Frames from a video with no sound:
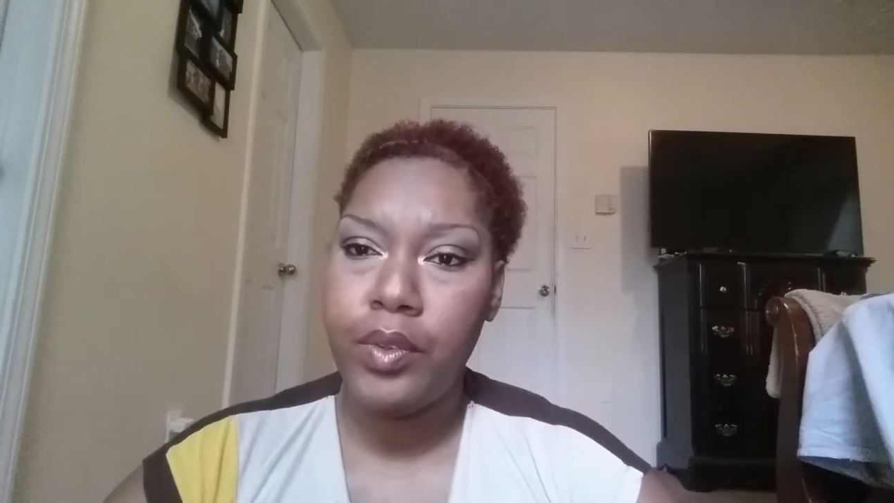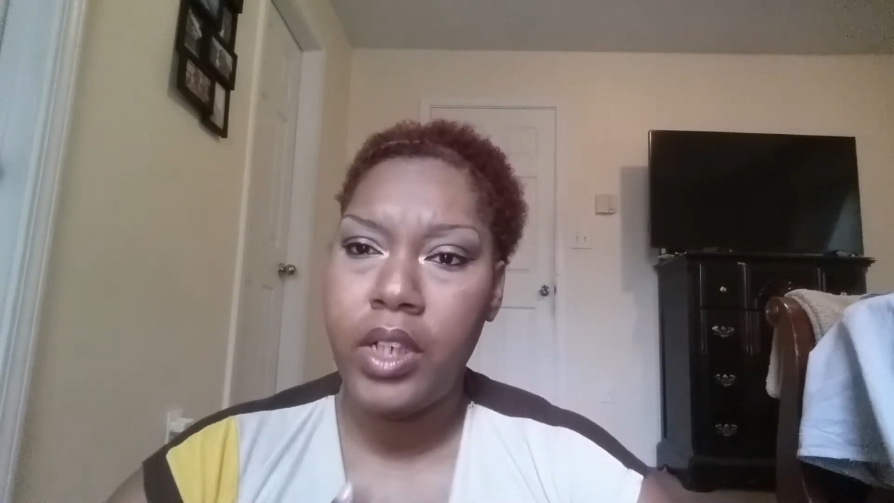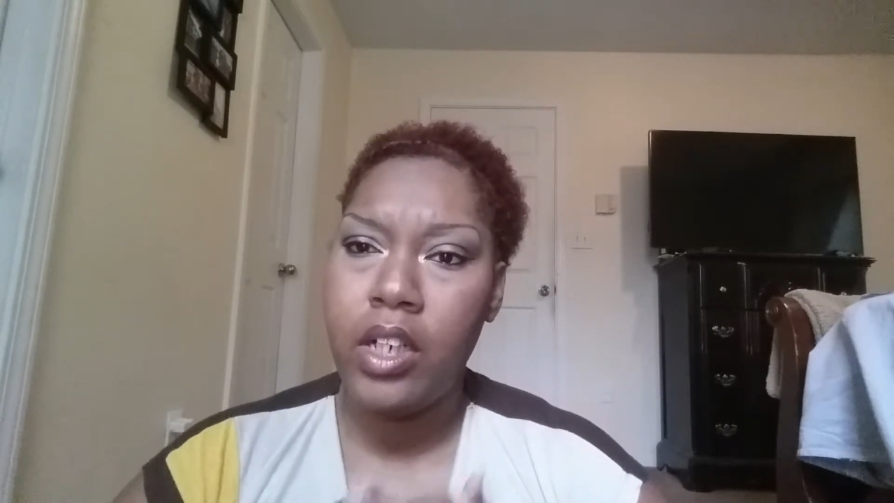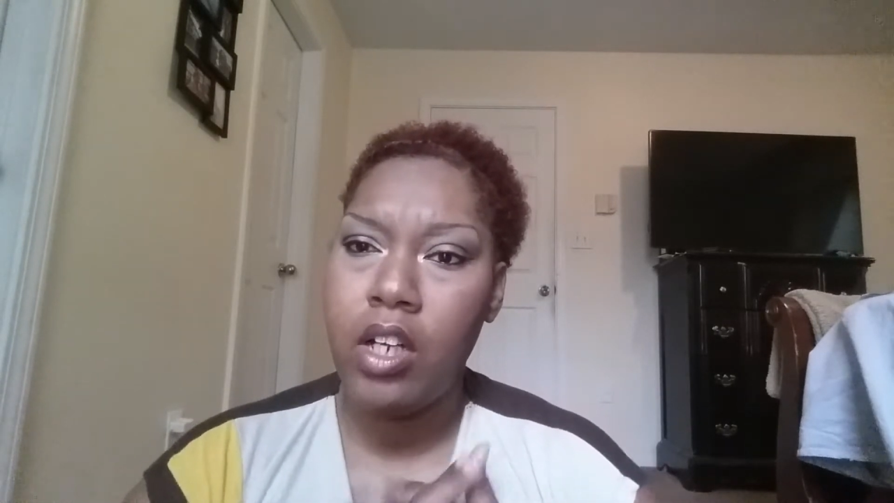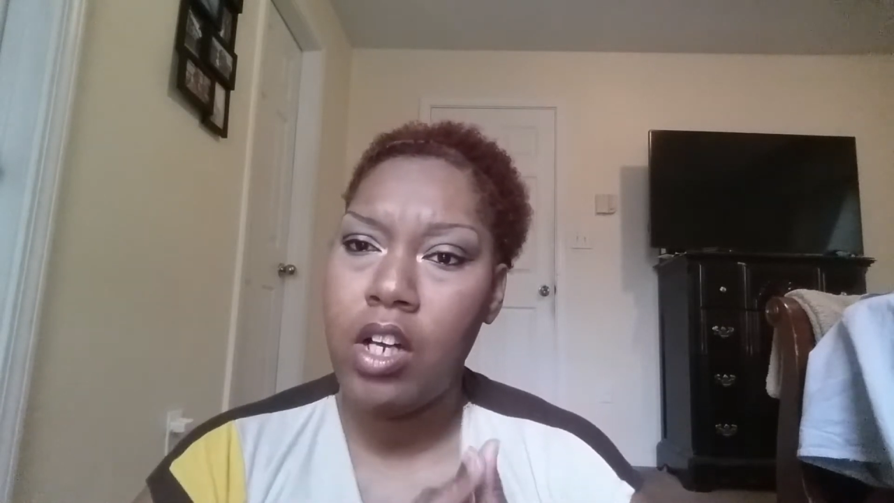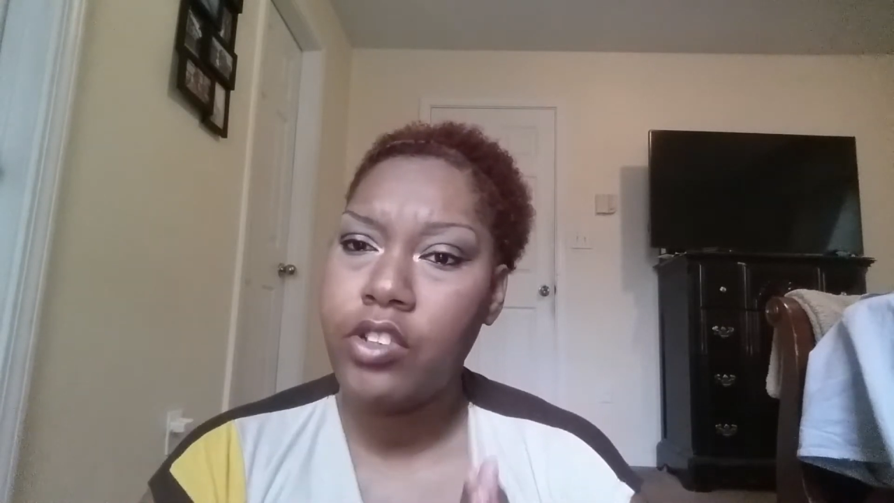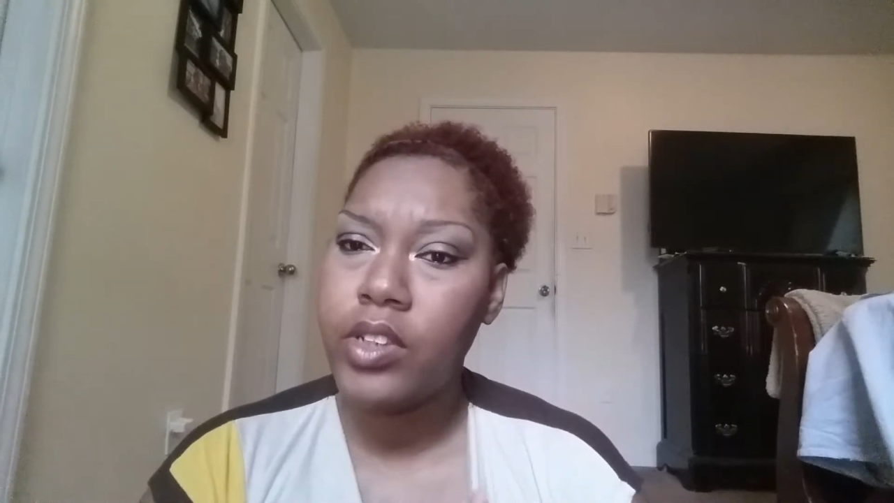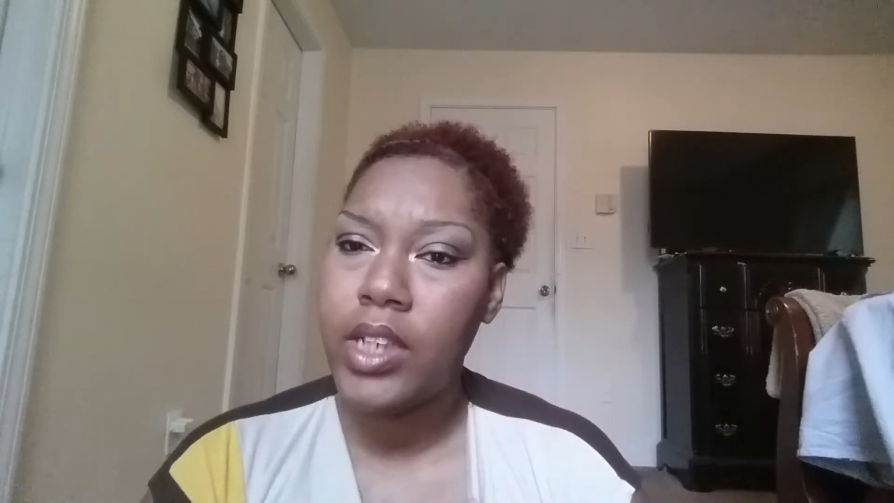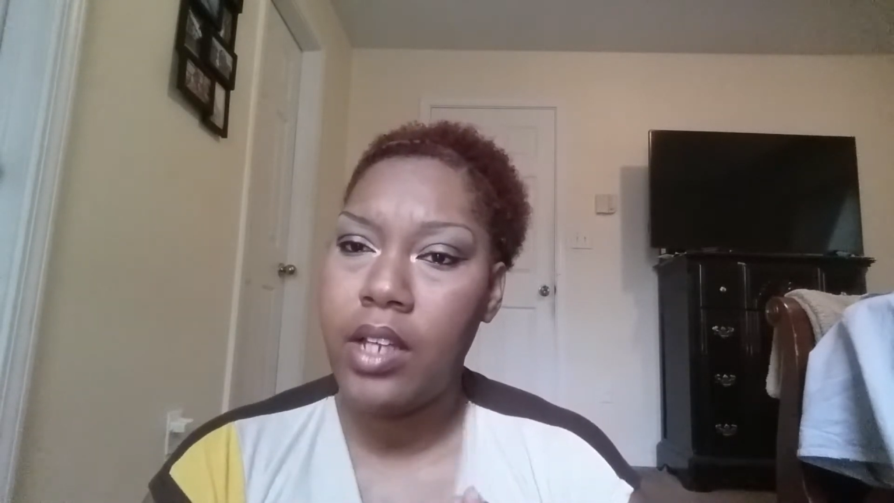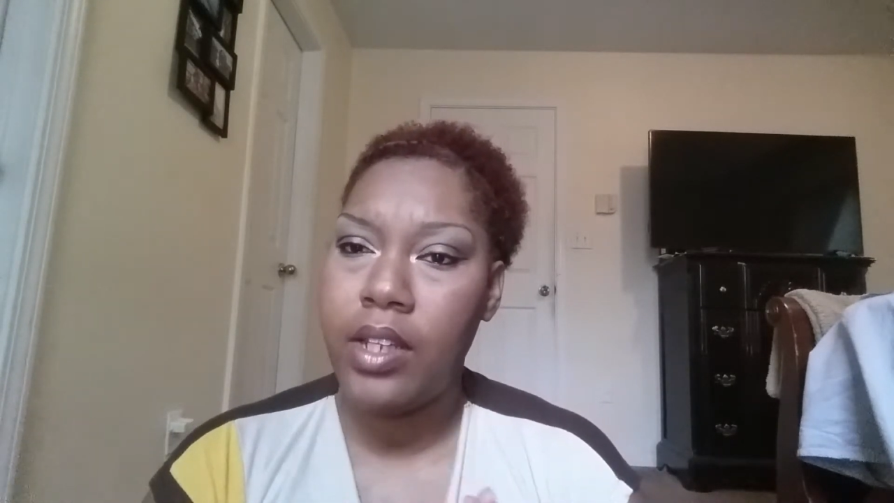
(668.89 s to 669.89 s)
get an
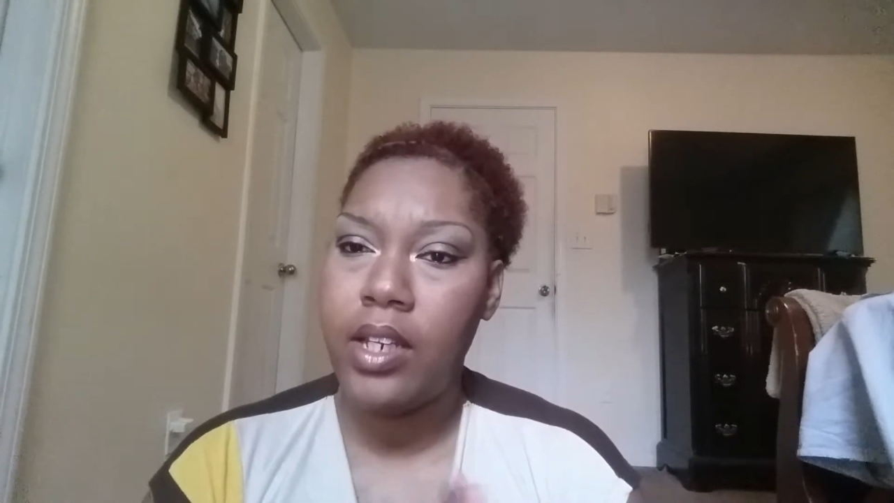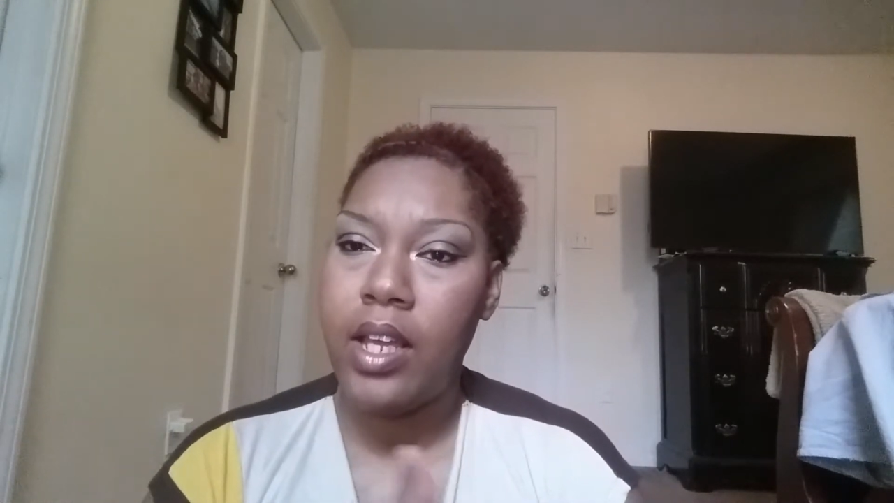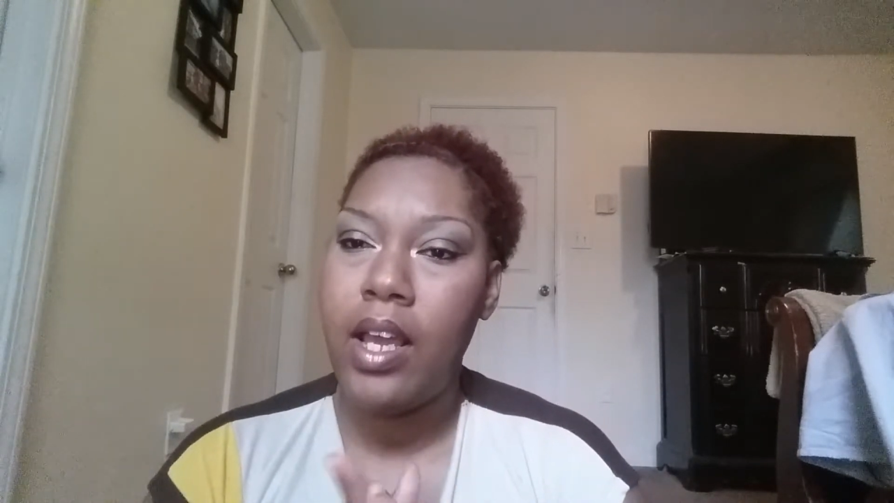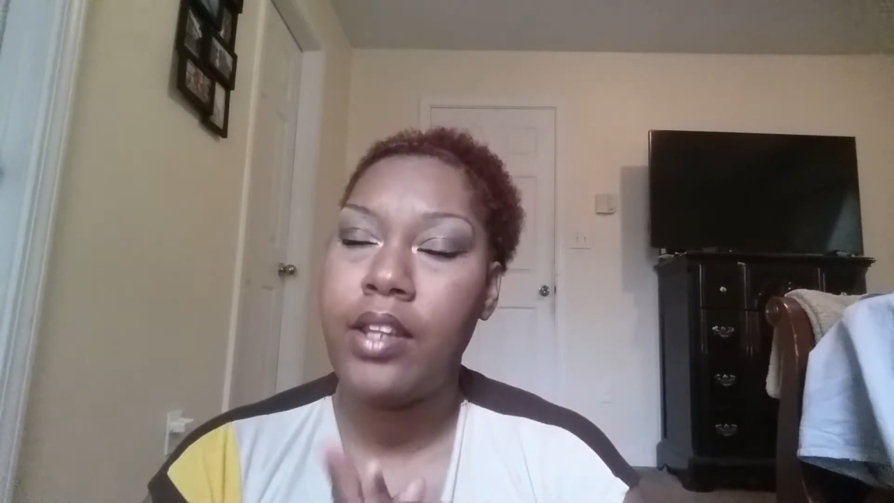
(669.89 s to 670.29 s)
ultrasound that day,